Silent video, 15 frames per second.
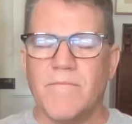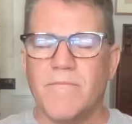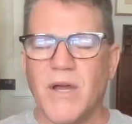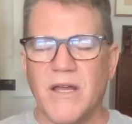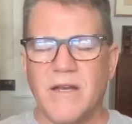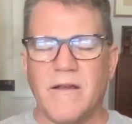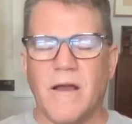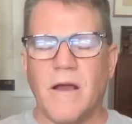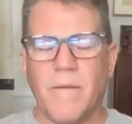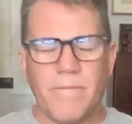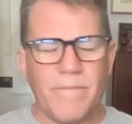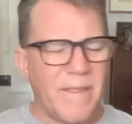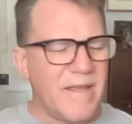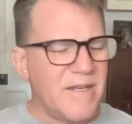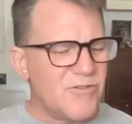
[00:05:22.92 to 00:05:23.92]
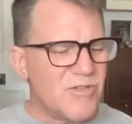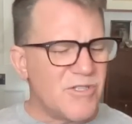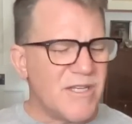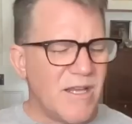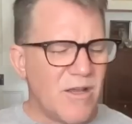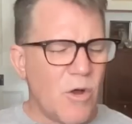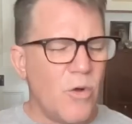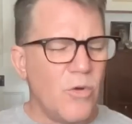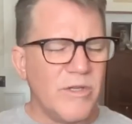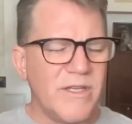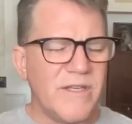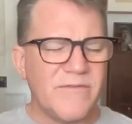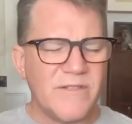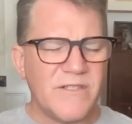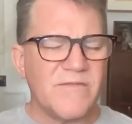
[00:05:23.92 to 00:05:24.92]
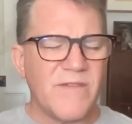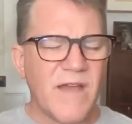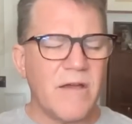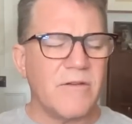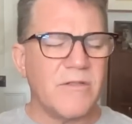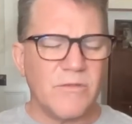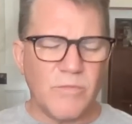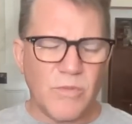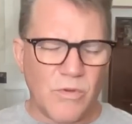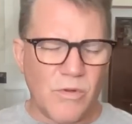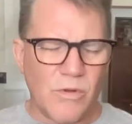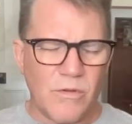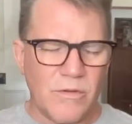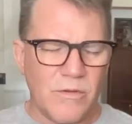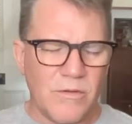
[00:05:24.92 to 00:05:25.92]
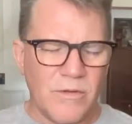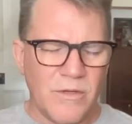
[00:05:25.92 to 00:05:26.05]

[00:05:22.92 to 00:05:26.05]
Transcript: But interesting, only if it's valuable.